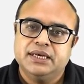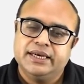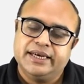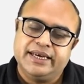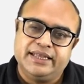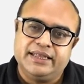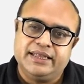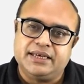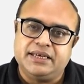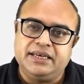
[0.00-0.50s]

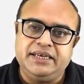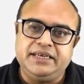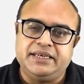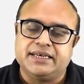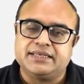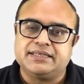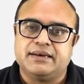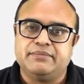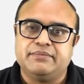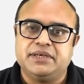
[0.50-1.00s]
in the NEET
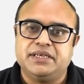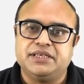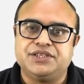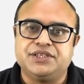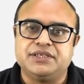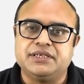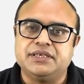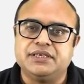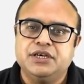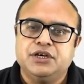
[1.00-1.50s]

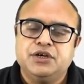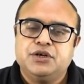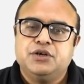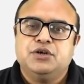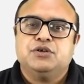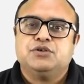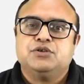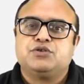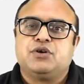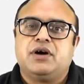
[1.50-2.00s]
examination.
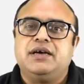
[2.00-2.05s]
So,